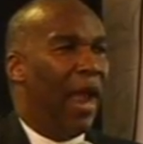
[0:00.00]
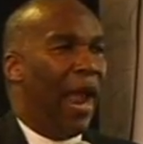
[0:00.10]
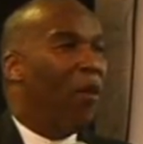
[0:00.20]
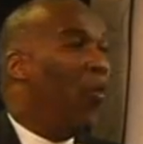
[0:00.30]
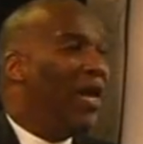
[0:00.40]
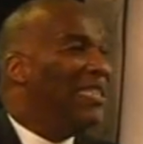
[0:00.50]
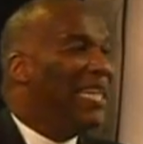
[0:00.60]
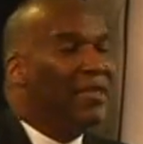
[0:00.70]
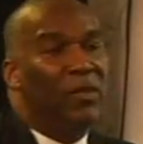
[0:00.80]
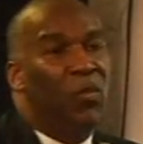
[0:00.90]
And what
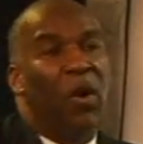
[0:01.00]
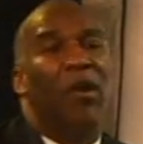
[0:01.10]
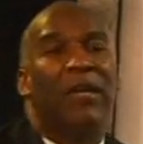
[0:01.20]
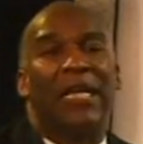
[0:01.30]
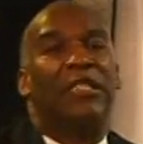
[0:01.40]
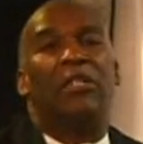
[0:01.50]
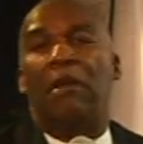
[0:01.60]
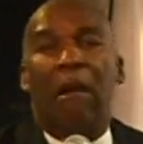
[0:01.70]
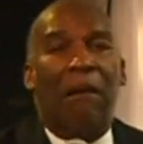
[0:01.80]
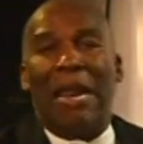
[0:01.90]
doesn't work is, you
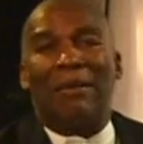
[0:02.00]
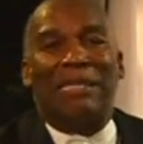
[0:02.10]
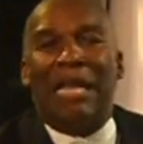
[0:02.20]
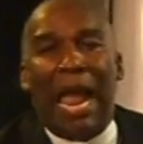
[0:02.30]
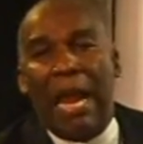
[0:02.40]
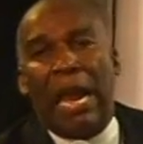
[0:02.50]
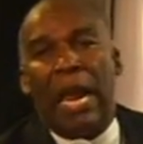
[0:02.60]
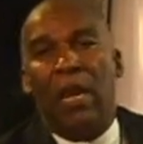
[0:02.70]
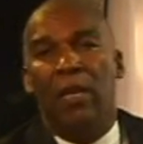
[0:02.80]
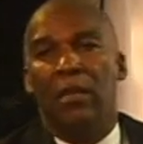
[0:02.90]
know what I'm
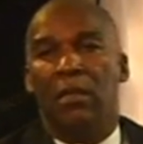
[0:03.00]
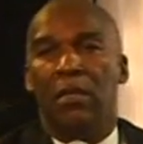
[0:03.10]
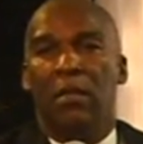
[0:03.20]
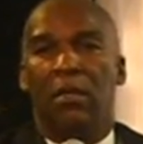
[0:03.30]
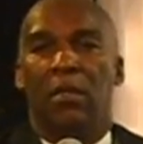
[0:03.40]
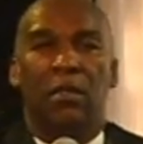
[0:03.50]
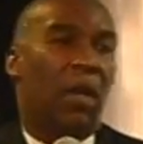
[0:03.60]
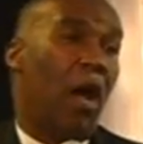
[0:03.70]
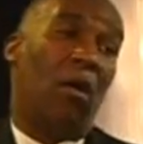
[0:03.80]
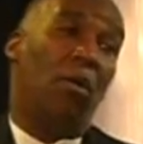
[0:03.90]
saying?
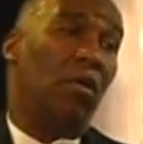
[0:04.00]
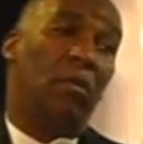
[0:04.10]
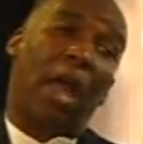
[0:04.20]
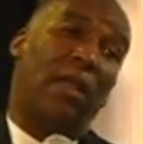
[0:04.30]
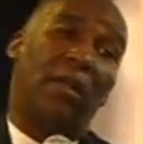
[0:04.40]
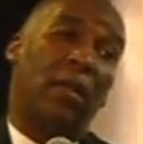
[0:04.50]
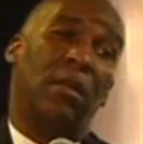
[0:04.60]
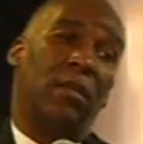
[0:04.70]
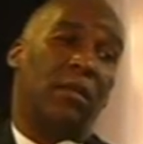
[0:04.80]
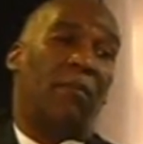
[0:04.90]
No,
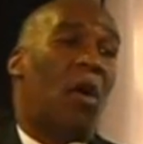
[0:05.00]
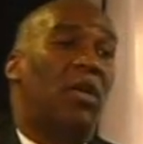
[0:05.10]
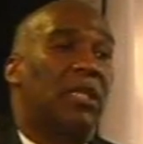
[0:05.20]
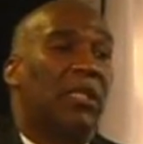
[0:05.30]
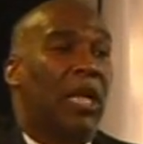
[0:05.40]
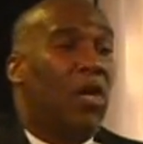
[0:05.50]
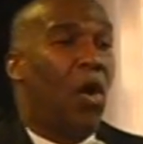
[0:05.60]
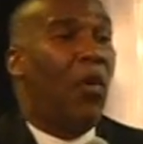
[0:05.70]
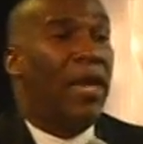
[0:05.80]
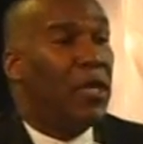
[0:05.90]
the boss will say,
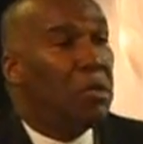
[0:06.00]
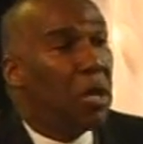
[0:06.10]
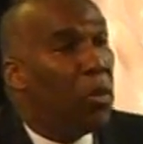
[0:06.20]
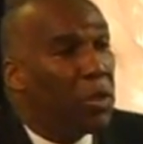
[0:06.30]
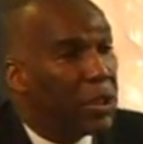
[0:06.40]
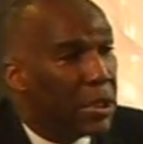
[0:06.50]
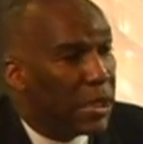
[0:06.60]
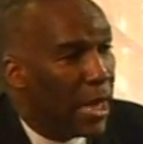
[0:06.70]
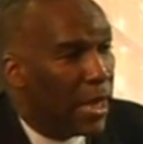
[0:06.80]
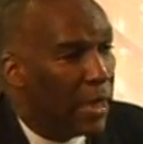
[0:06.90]
no, I don't know what you're
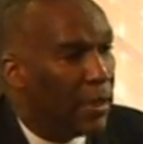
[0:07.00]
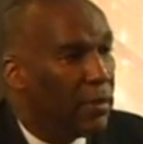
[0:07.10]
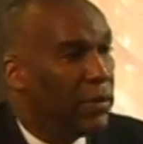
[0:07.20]
saying.